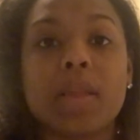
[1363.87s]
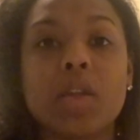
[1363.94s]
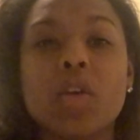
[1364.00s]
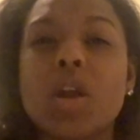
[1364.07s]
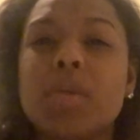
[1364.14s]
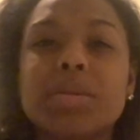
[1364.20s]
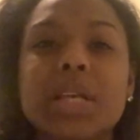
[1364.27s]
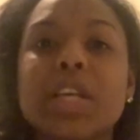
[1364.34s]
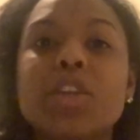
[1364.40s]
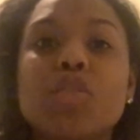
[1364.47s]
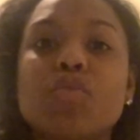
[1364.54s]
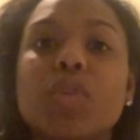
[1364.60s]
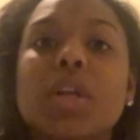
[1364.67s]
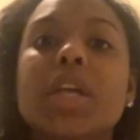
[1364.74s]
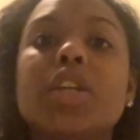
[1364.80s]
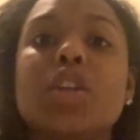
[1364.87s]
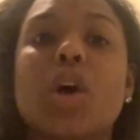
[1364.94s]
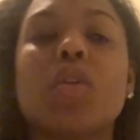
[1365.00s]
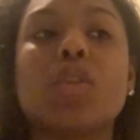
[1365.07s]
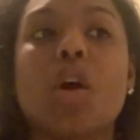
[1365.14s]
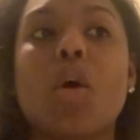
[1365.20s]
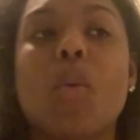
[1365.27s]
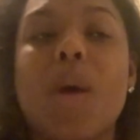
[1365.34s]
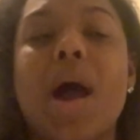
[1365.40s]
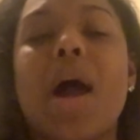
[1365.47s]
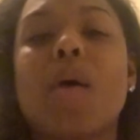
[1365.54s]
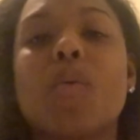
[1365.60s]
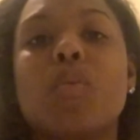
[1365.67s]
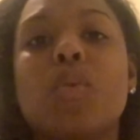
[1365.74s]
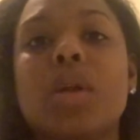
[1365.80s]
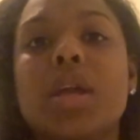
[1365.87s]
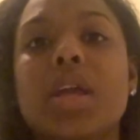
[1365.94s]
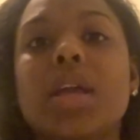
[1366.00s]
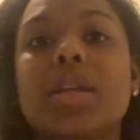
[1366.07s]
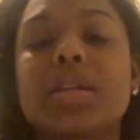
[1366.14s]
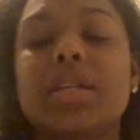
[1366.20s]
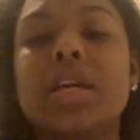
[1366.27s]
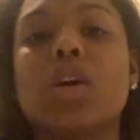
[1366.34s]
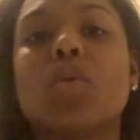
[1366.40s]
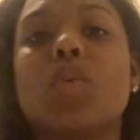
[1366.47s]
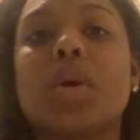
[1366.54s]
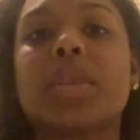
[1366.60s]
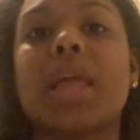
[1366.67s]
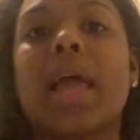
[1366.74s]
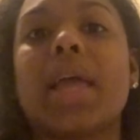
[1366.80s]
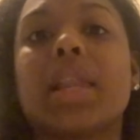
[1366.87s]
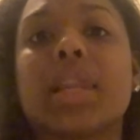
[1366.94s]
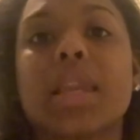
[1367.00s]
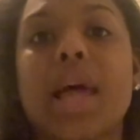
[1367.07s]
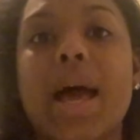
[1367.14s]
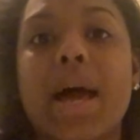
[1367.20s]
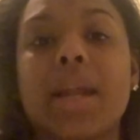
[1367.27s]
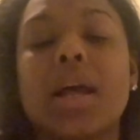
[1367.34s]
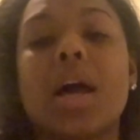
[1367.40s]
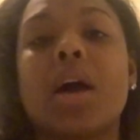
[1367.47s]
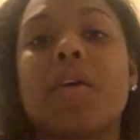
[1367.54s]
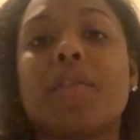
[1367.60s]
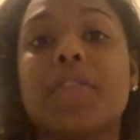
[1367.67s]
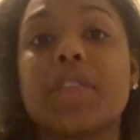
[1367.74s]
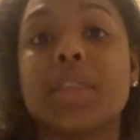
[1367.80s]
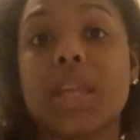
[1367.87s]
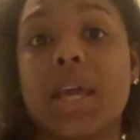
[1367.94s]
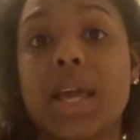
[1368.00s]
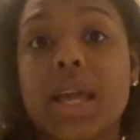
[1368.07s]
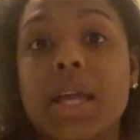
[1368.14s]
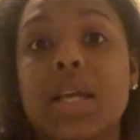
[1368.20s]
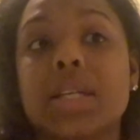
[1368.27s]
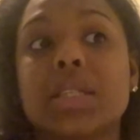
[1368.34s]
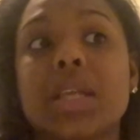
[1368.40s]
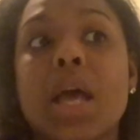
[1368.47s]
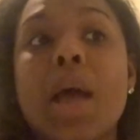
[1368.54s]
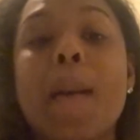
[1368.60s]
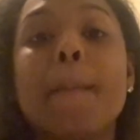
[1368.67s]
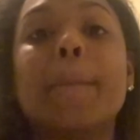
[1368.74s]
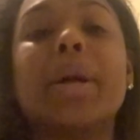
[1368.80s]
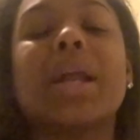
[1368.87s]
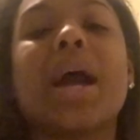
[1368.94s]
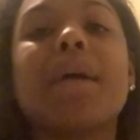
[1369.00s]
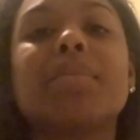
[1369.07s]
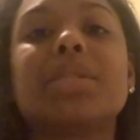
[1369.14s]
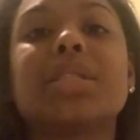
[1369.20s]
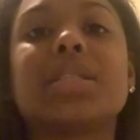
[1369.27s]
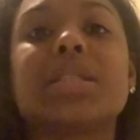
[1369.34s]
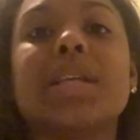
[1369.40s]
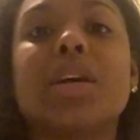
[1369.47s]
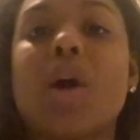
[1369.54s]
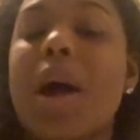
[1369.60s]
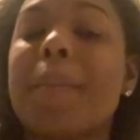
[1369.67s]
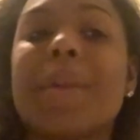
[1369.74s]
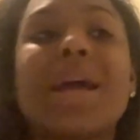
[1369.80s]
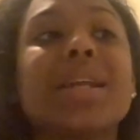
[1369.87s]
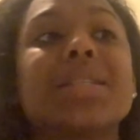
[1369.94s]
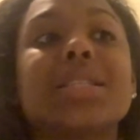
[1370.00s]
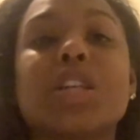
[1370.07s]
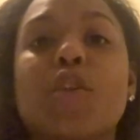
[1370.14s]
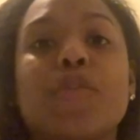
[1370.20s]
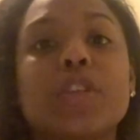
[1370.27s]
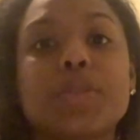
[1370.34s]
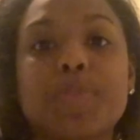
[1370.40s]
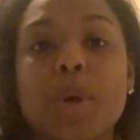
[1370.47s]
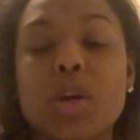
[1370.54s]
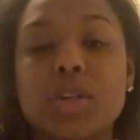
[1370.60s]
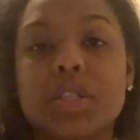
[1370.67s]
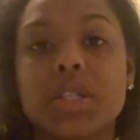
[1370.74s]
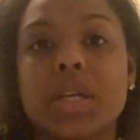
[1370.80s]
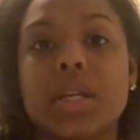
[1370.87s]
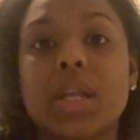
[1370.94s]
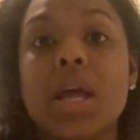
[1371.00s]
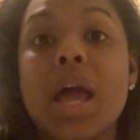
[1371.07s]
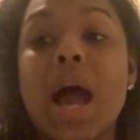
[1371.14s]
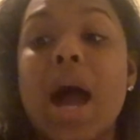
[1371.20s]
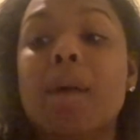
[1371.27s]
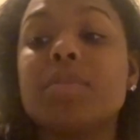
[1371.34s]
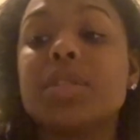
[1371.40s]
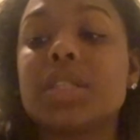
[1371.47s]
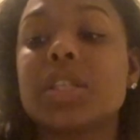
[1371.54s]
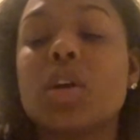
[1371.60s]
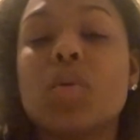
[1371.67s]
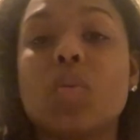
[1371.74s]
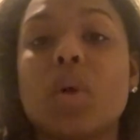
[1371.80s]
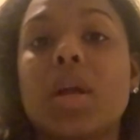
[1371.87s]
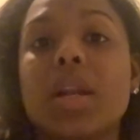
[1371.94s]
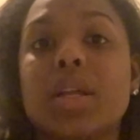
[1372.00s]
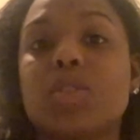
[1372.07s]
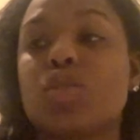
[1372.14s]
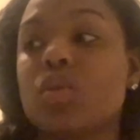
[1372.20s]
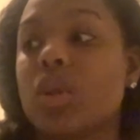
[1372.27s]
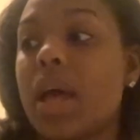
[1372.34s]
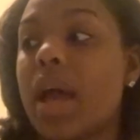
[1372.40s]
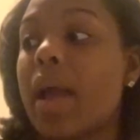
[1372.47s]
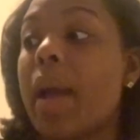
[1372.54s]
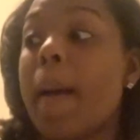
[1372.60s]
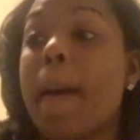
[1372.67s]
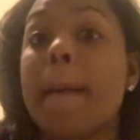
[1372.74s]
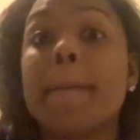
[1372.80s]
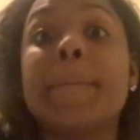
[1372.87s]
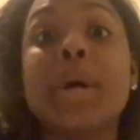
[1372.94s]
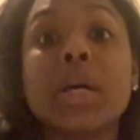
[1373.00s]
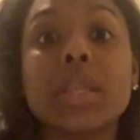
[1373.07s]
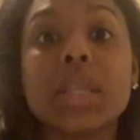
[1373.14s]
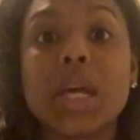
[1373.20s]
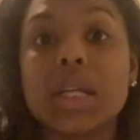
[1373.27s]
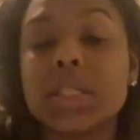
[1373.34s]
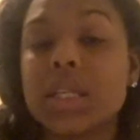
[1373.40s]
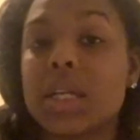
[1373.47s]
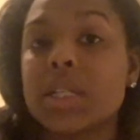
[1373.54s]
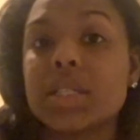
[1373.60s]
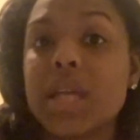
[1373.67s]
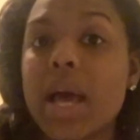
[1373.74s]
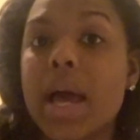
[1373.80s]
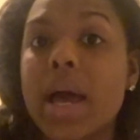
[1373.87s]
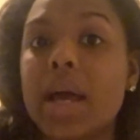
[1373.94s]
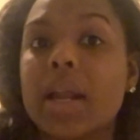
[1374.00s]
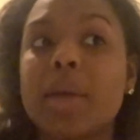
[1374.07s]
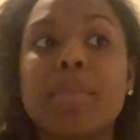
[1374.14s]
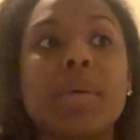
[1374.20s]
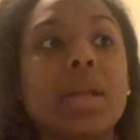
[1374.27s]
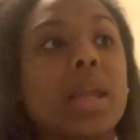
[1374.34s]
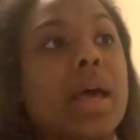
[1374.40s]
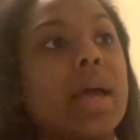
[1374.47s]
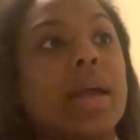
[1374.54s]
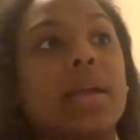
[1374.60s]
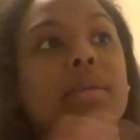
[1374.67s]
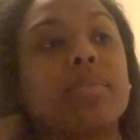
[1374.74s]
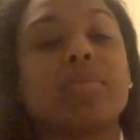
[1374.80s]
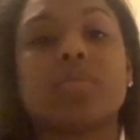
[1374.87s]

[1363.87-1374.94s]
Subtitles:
You know what I'm saying? You really don't know why. We deal with a lot of things, but I'm not a selfish person. I'm still willing to like put that to the side and be like,